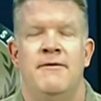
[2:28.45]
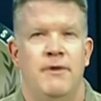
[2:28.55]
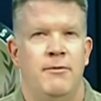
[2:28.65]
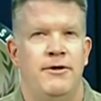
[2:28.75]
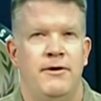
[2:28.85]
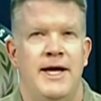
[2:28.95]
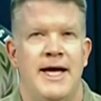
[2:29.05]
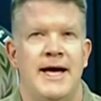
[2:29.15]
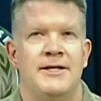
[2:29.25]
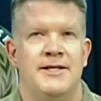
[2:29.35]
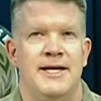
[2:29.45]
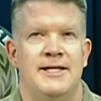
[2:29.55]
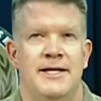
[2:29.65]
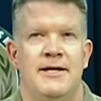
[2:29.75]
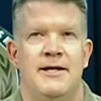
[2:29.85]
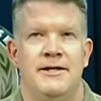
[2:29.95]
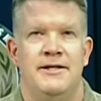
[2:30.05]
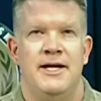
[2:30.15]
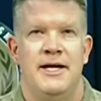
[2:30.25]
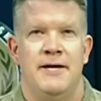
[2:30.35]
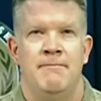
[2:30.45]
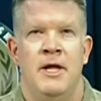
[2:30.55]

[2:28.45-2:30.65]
from three axes into the city